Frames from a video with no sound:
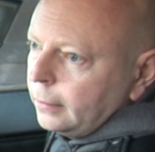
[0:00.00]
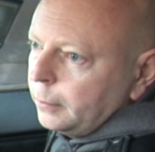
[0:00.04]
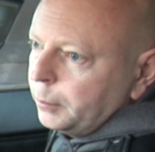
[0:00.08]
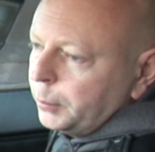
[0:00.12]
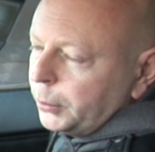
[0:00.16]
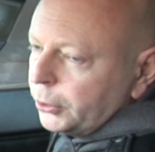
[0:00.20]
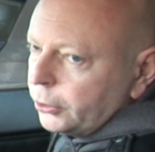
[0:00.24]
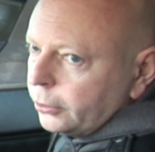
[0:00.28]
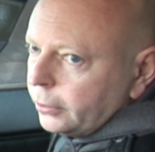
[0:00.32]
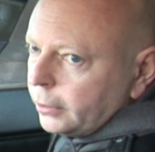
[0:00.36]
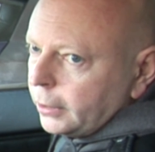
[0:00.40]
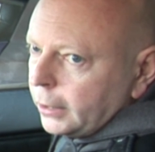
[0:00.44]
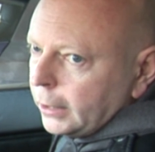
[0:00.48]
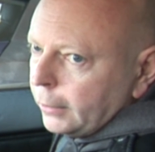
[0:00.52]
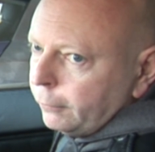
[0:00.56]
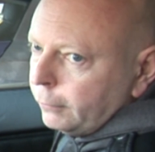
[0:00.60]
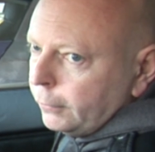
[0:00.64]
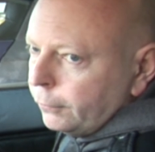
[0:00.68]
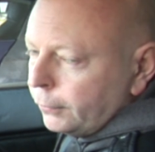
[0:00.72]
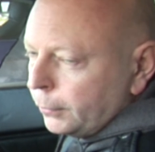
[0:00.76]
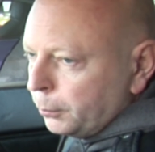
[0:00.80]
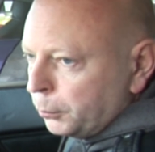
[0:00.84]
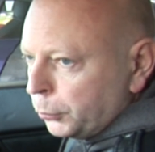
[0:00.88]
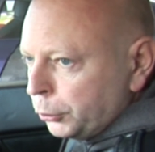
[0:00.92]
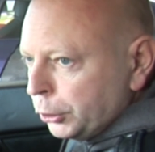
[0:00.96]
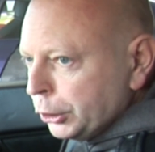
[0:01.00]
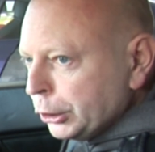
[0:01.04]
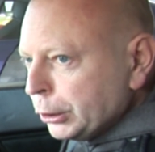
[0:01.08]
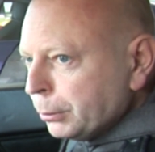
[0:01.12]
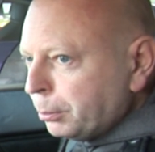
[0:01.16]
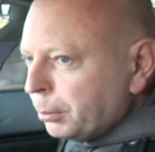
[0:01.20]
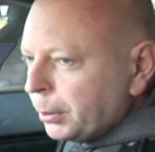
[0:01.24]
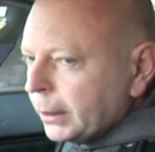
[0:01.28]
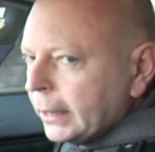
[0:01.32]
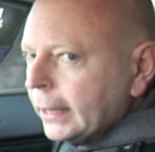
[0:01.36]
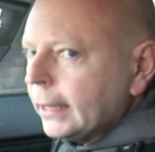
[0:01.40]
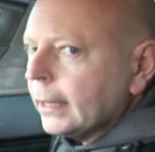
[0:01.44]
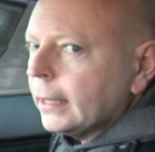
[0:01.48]
But if you've the money to
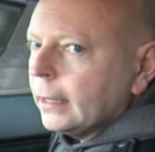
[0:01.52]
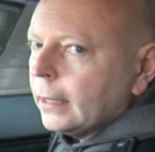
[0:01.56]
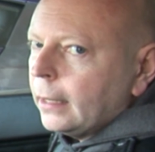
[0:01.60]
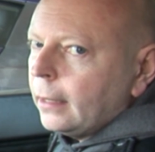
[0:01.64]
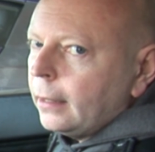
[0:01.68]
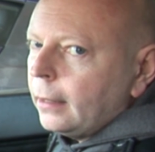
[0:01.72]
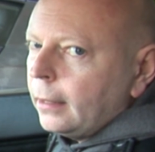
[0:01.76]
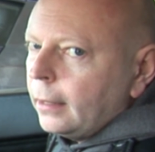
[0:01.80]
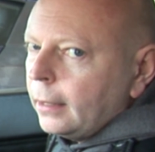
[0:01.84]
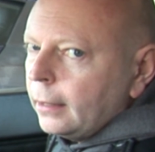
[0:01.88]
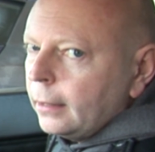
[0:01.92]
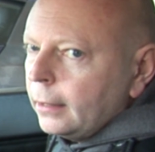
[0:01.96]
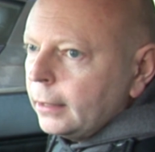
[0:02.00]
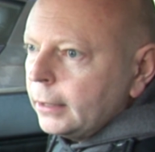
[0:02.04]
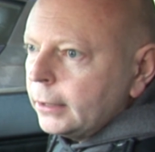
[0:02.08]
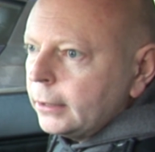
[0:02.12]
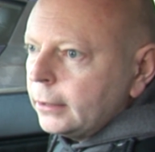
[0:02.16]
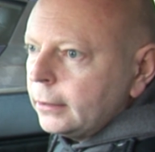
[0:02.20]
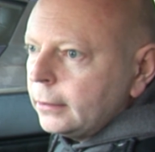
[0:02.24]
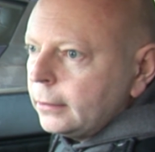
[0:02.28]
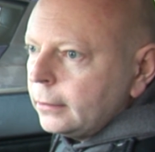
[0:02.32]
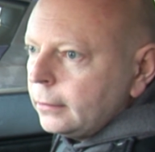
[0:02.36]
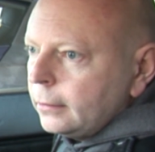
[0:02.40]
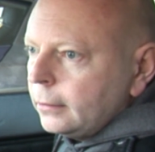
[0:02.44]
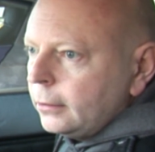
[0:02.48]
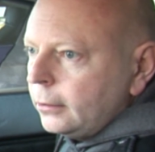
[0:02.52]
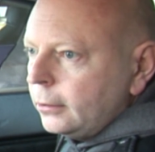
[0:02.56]
buy a car like this,